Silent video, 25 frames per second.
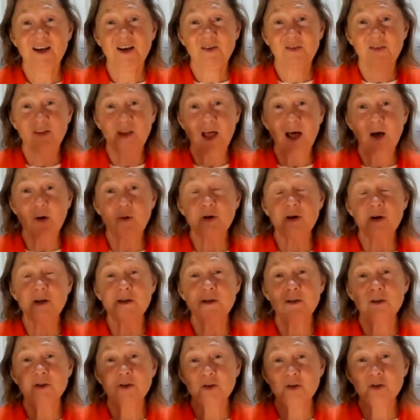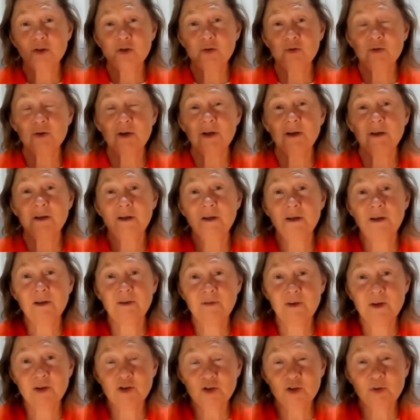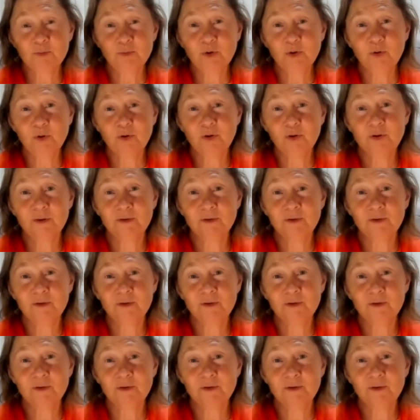flour, sugar, and vegetable oil.